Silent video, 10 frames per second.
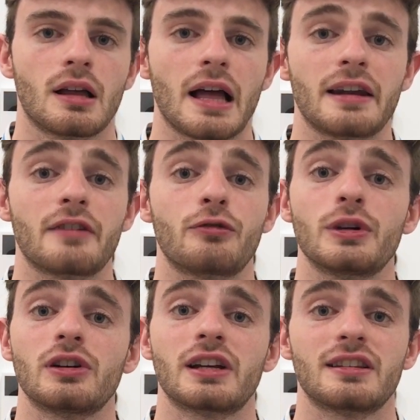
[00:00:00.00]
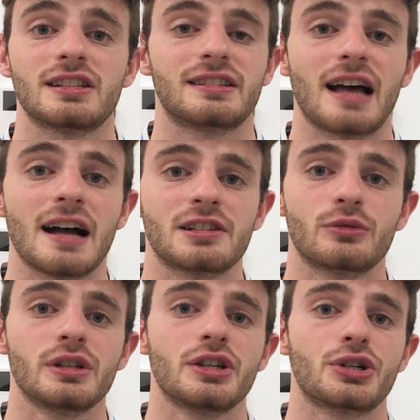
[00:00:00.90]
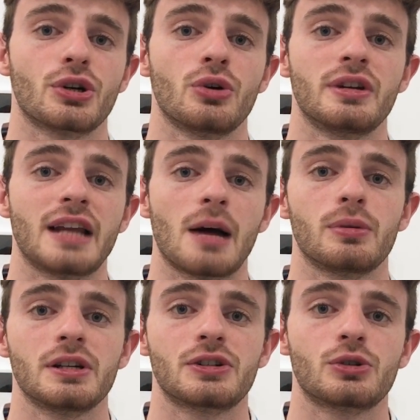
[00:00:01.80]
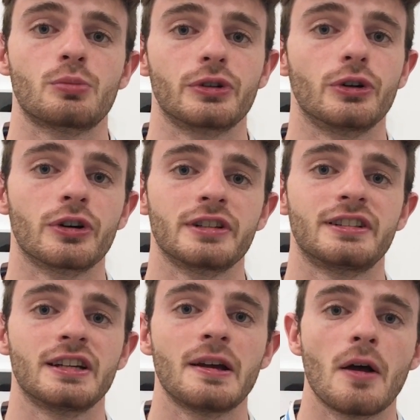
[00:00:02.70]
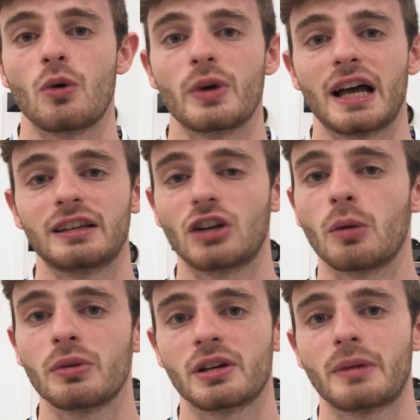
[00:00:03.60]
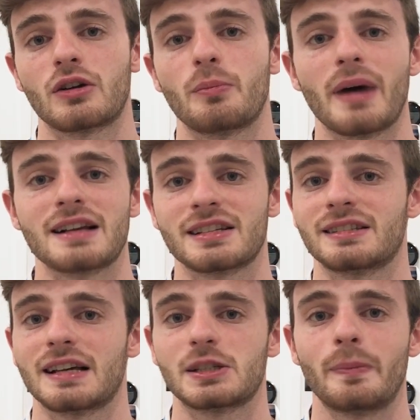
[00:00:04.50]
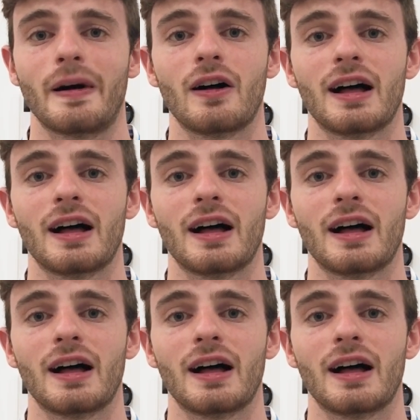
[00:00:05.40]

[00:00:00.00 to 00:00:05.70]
And if we look at the stats, it really showed Napoli's superiority. We had double the amount of passes that SPAL